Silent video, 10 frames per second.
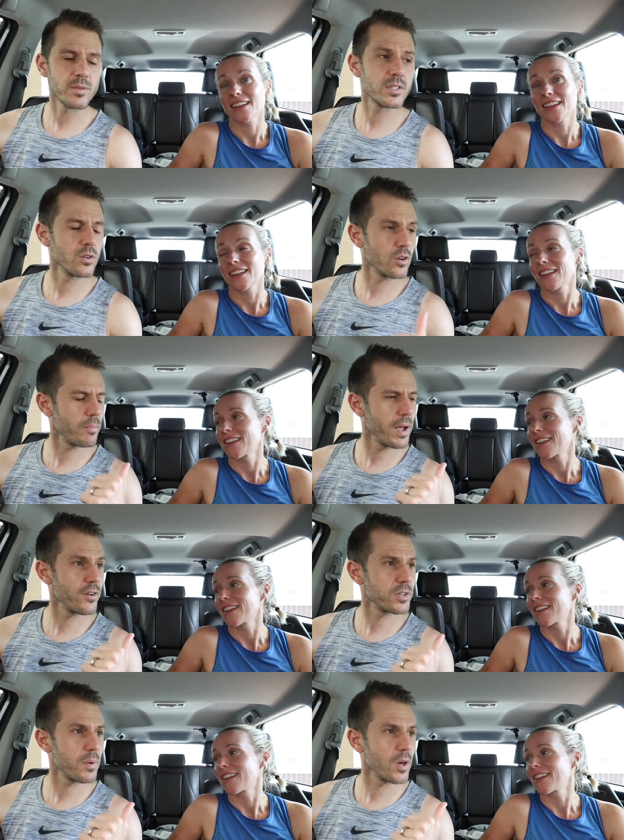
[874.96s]
Speaker 1: we still got
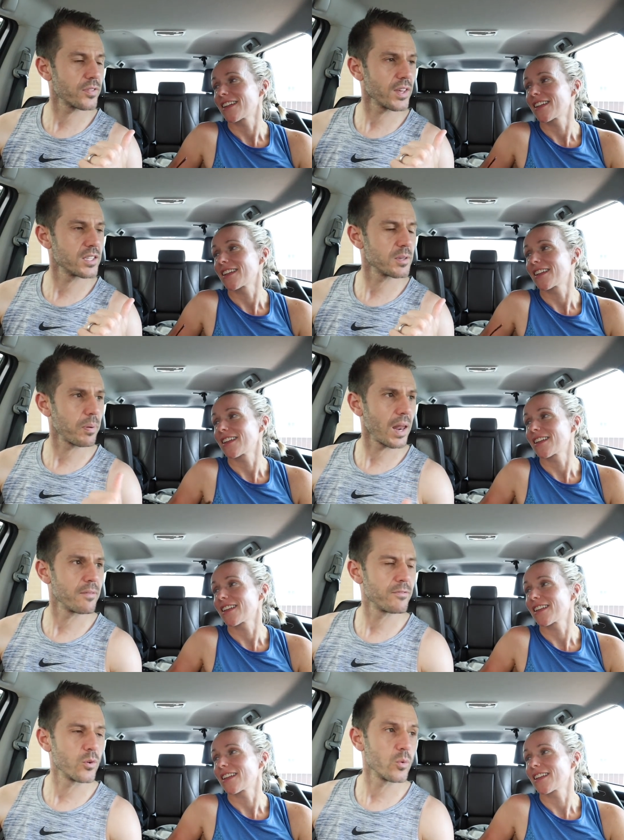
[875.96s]
Mary's birthday to
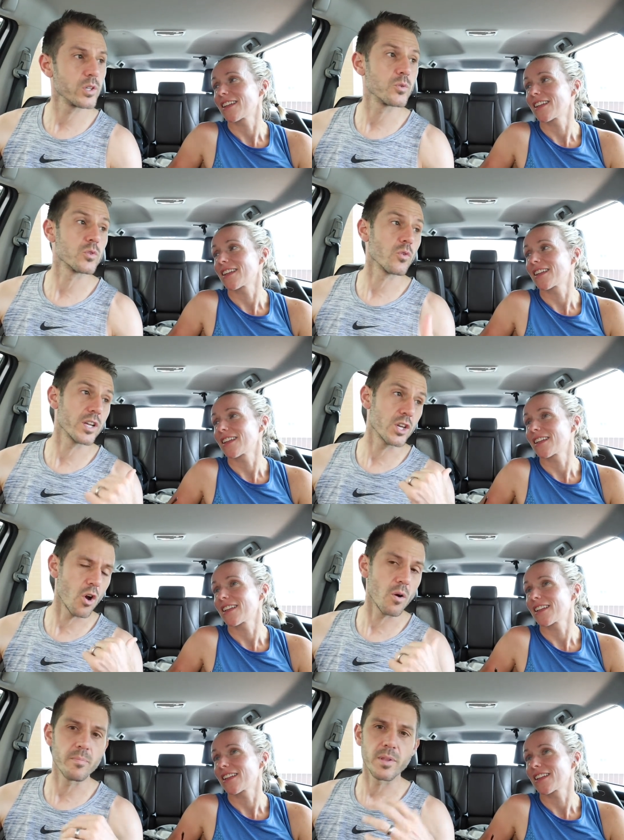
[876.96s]
plan for, which was already
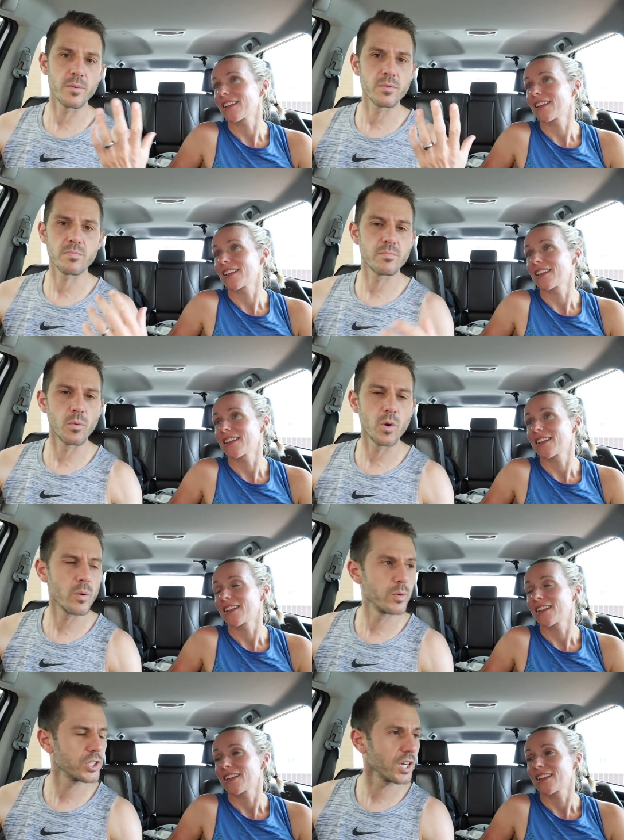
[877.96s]
gone, but the
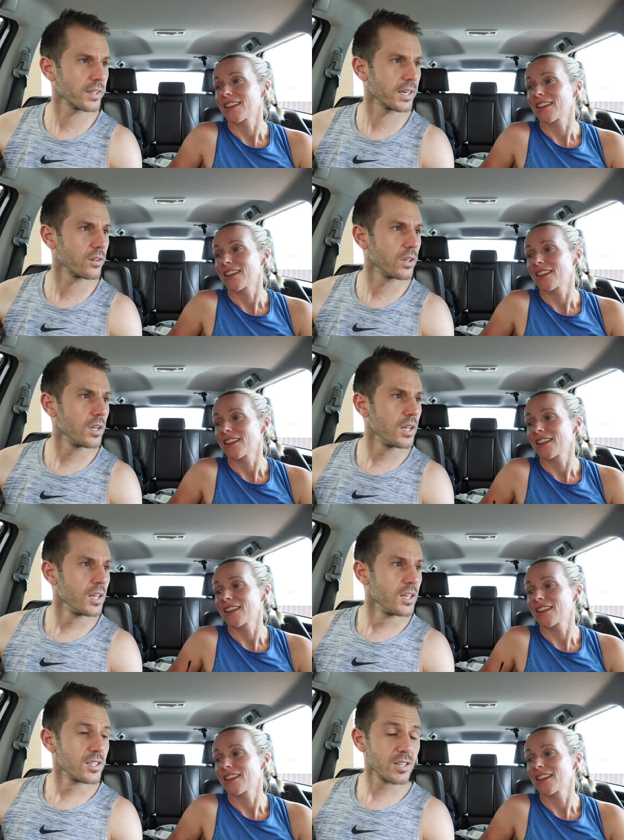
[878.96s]
world was shut down.
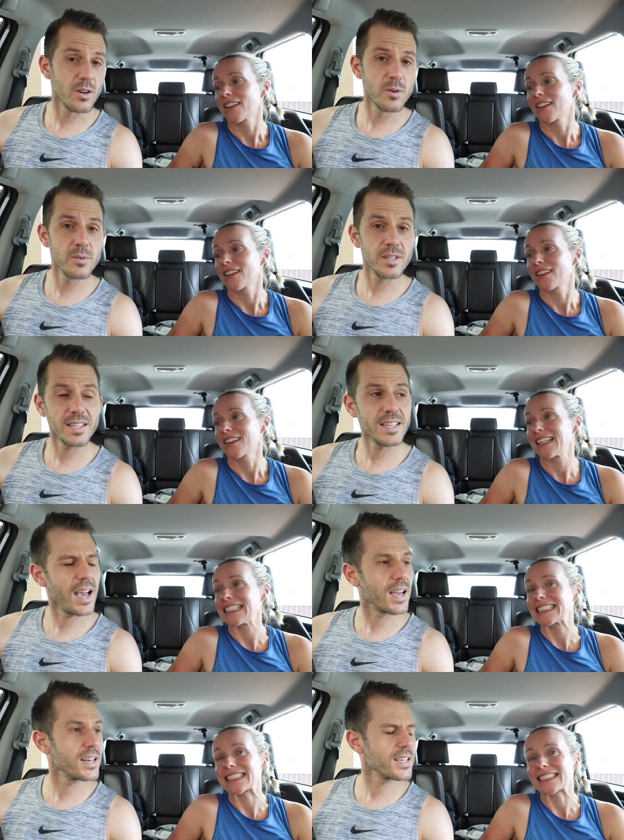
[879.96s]
So
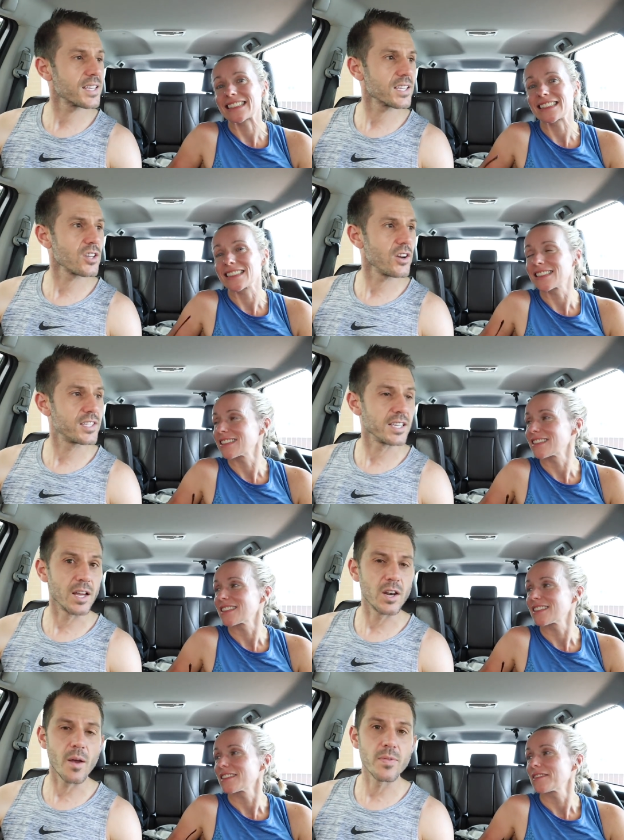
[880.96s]
yeah, and it's exciting,
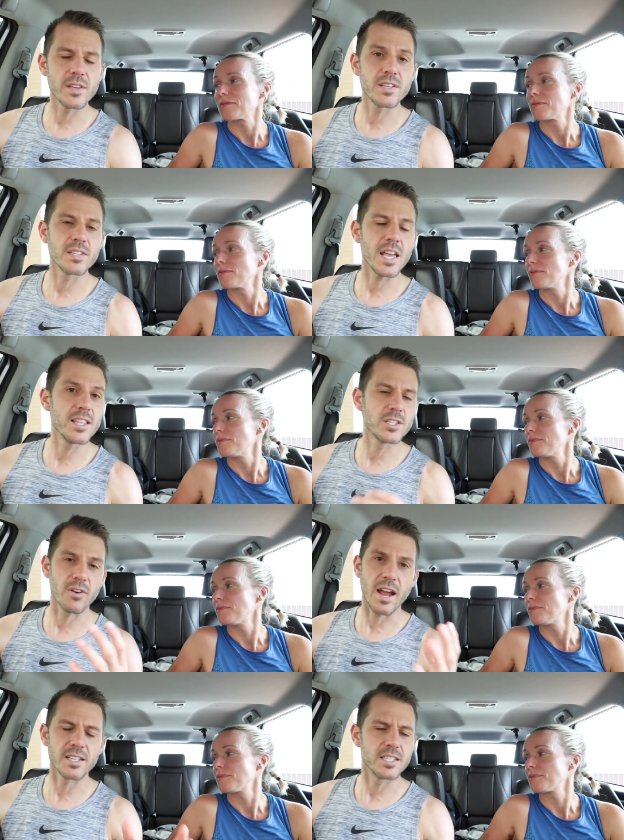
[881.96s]
and this is
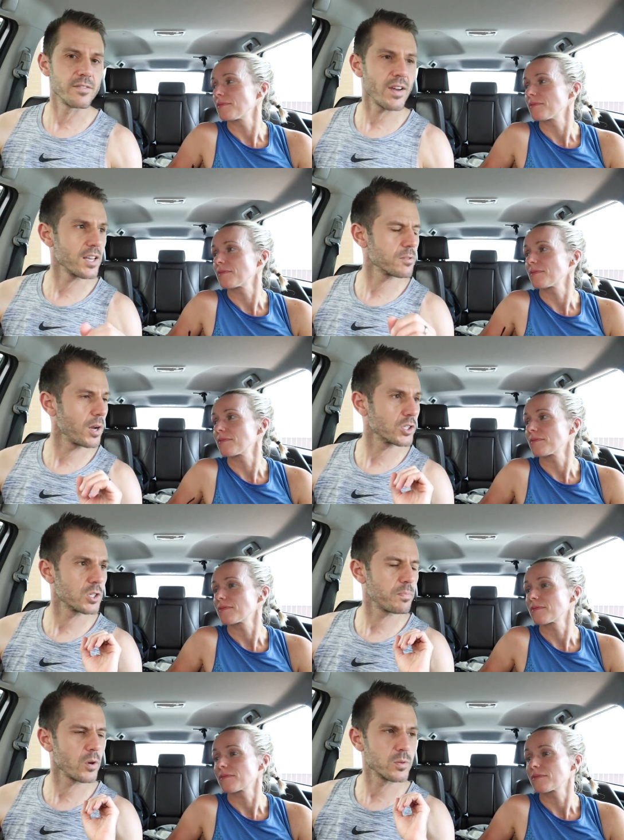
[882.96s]
interactive as much
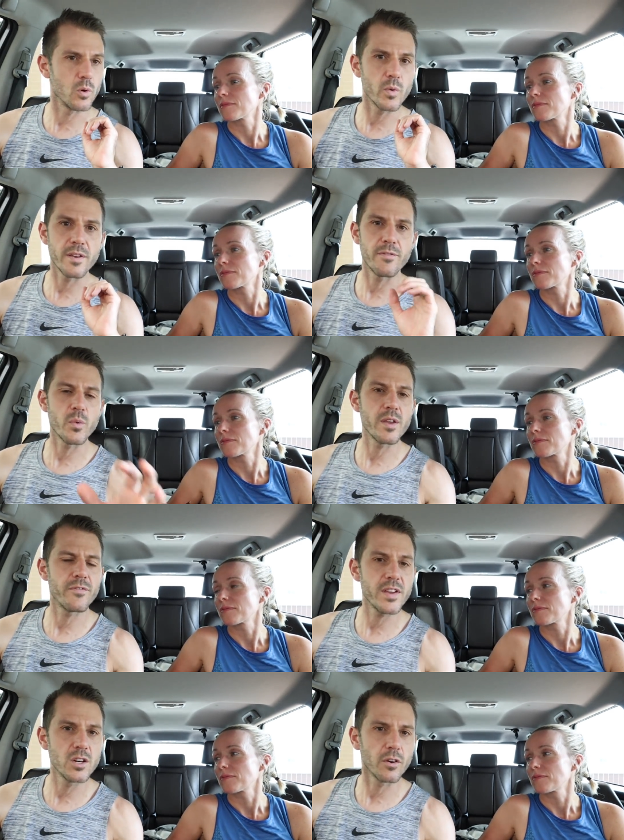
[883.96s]
as possible. We
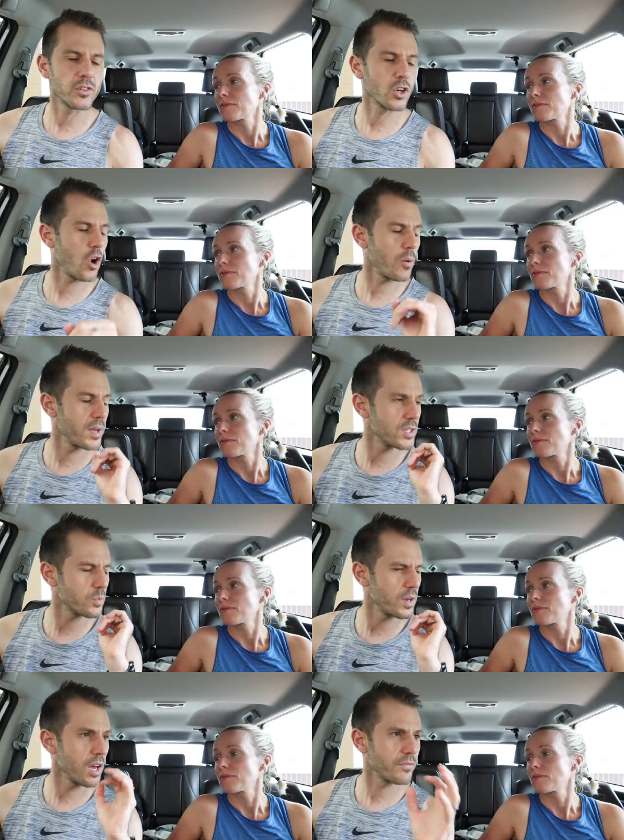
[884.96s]
feed off the
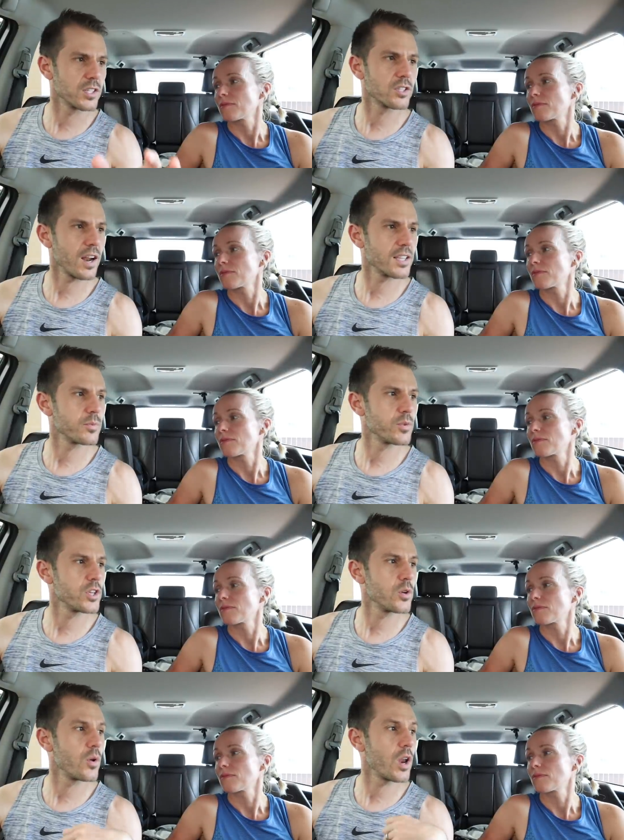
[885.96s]
comments. We love interacting with
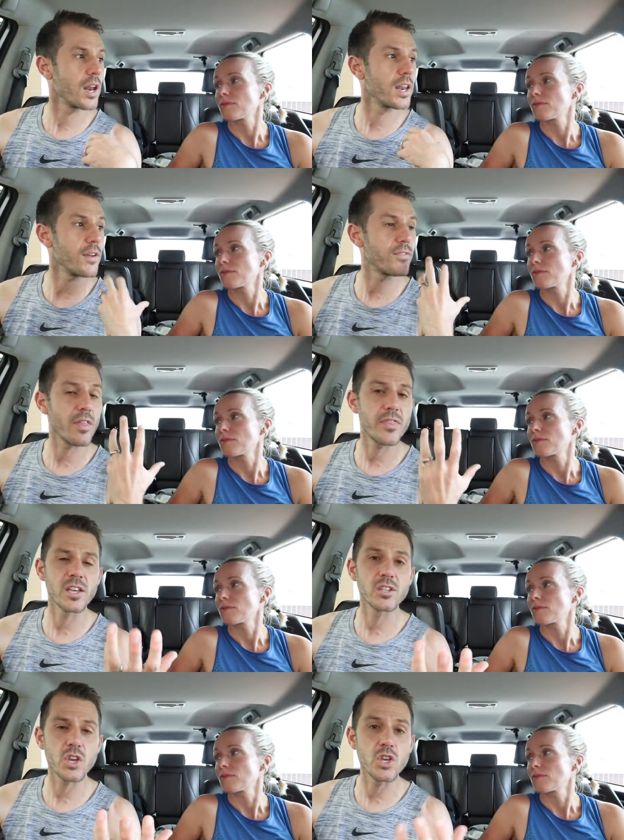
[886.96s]
you, and if there are
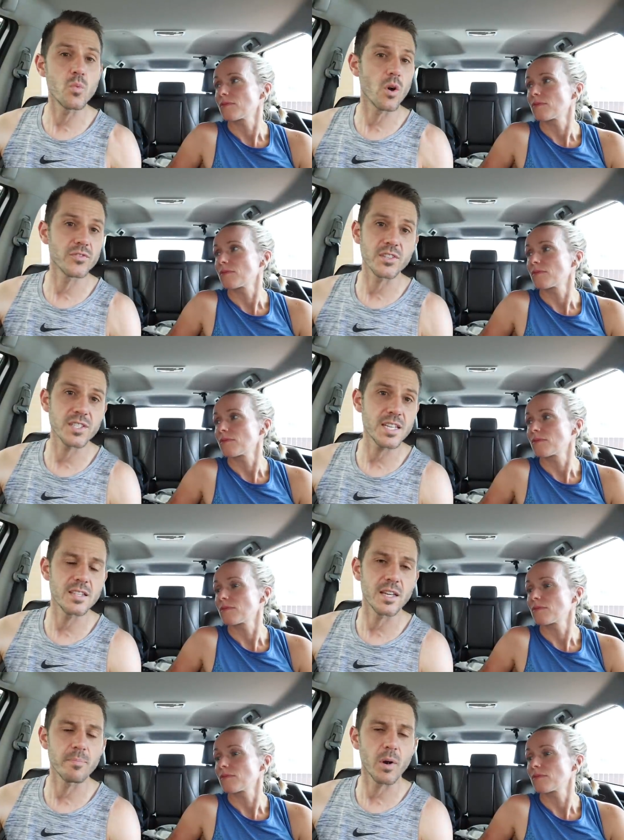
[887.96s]
things that you want to see,
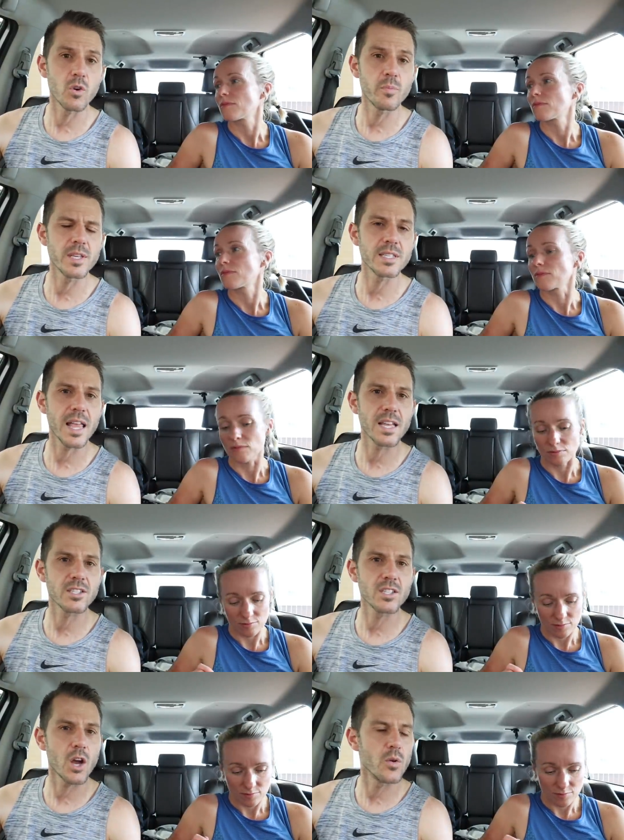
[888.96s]
then by all means let
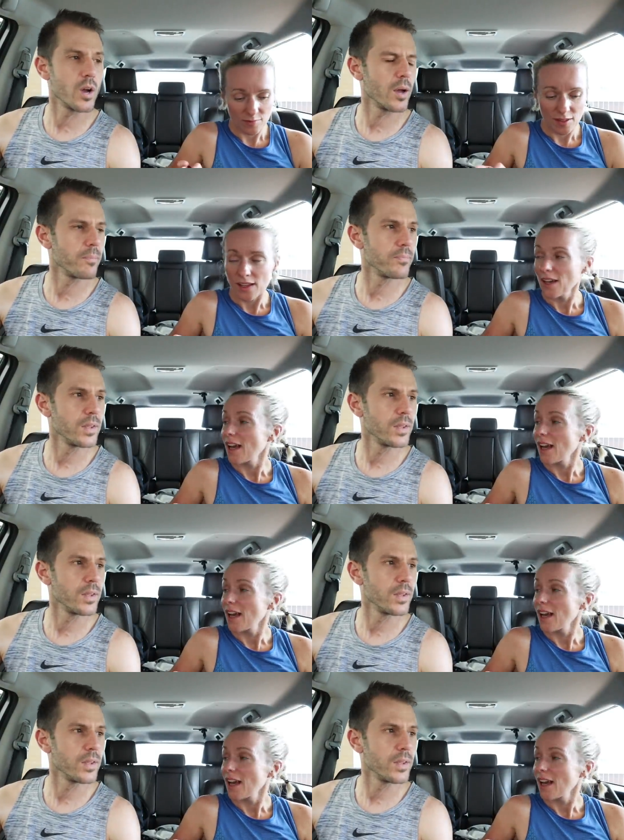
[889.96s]
us know.